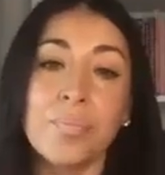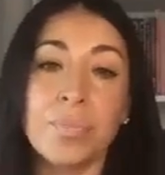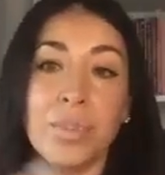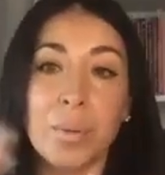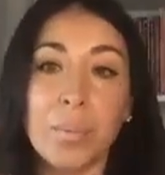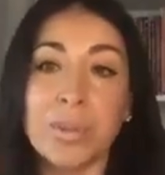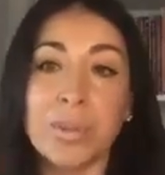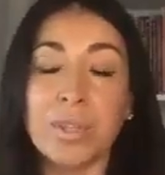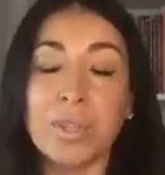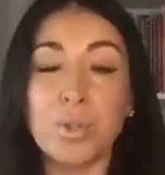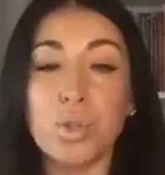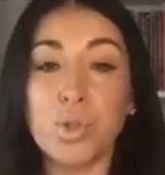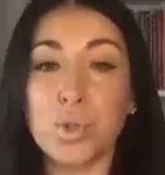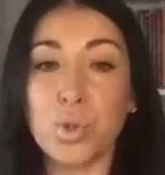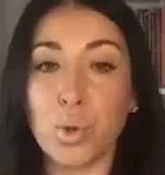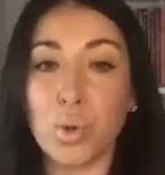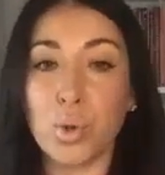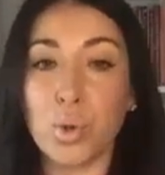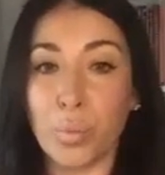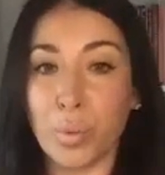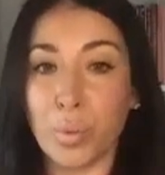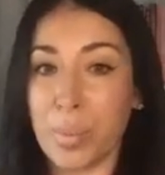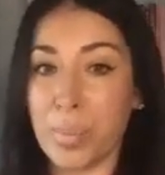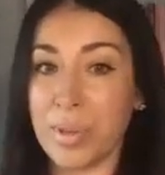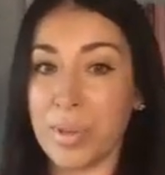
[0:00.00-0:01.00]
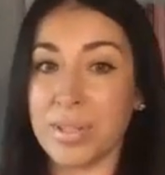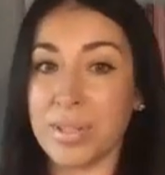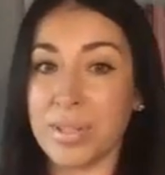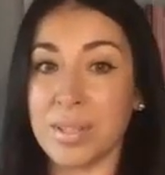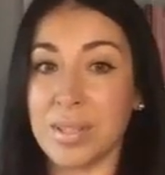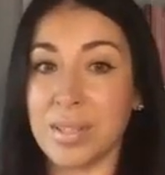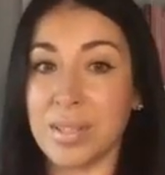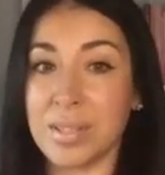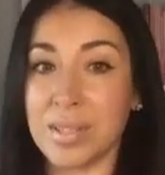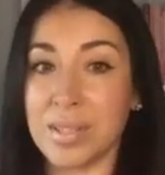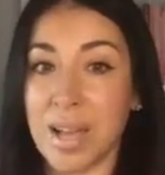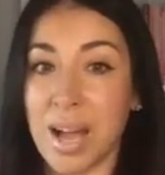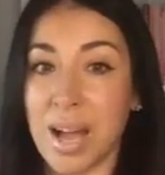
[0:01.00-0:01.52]
But the jewelry
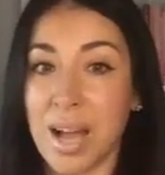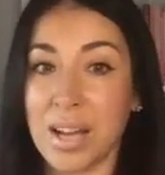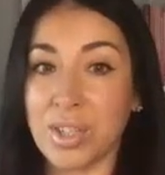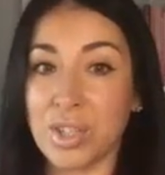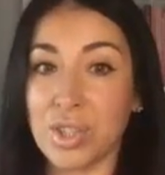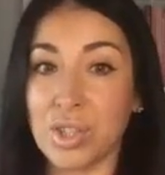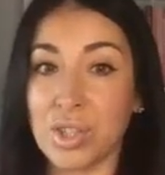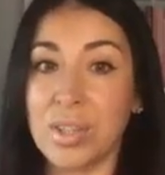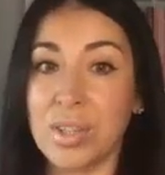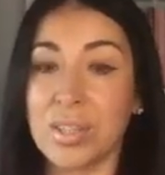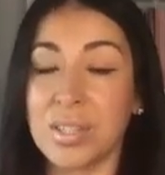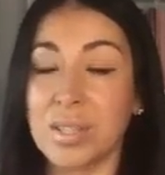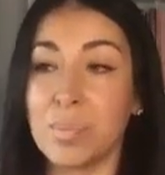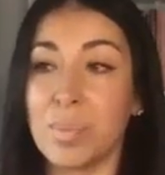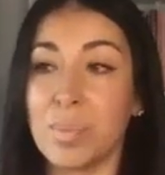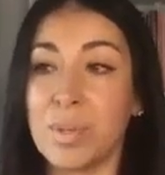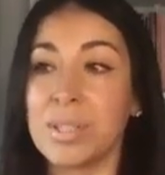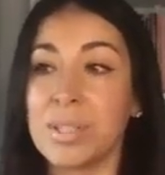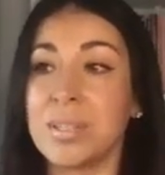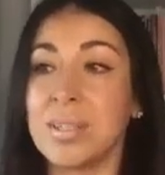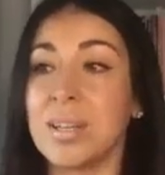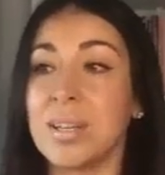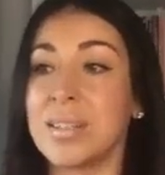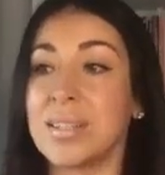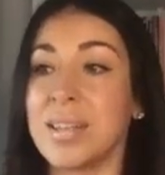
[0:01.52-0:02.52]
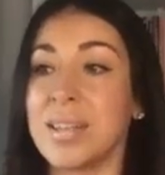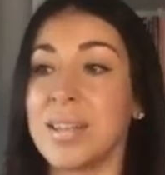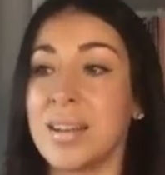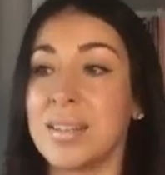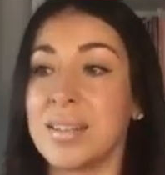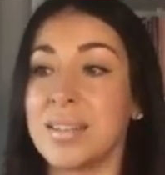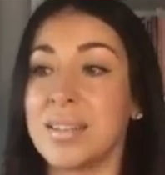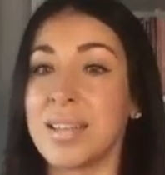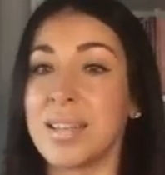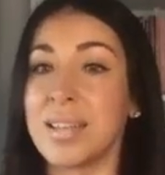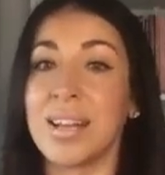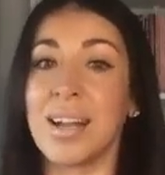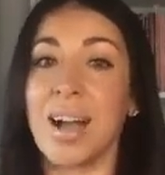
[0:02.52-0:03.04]
business is actually this business that
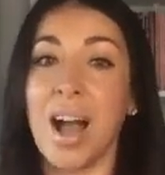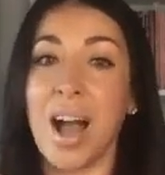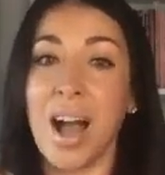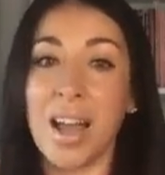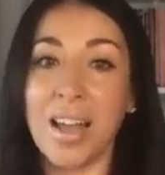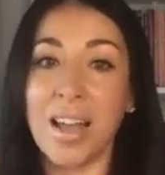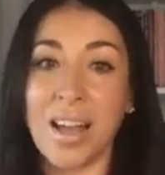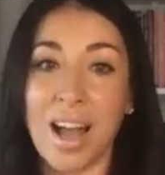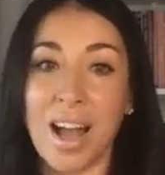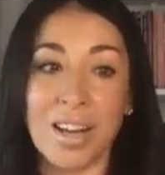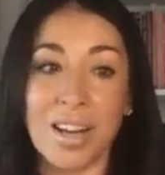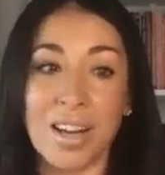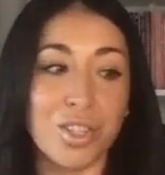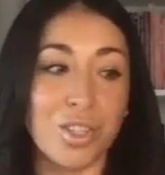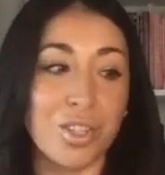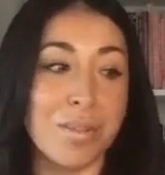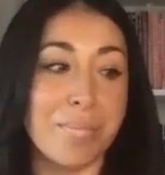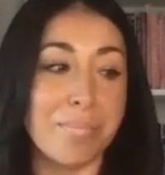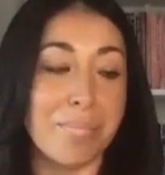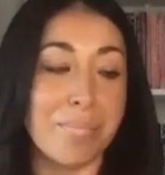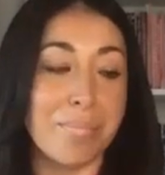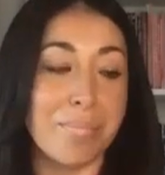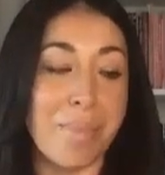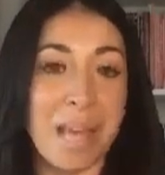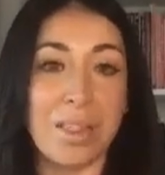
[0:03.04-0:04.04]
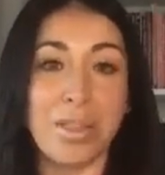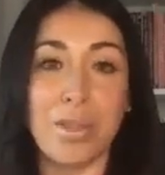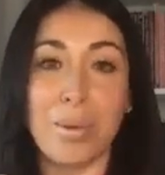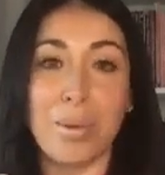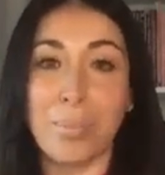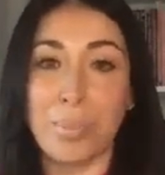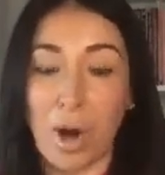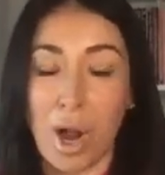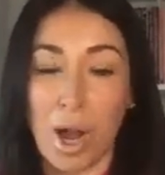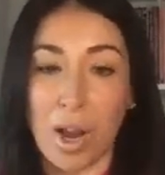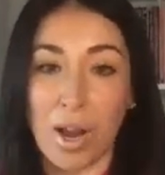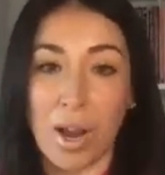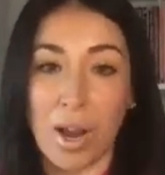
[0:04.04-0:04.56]
is like, I actually make the
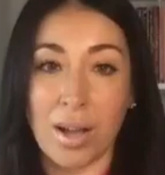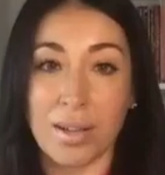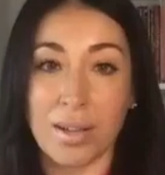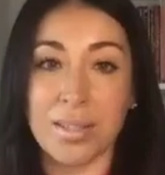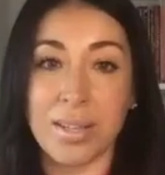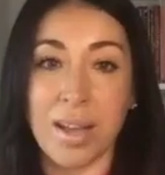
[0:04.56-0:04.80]
product.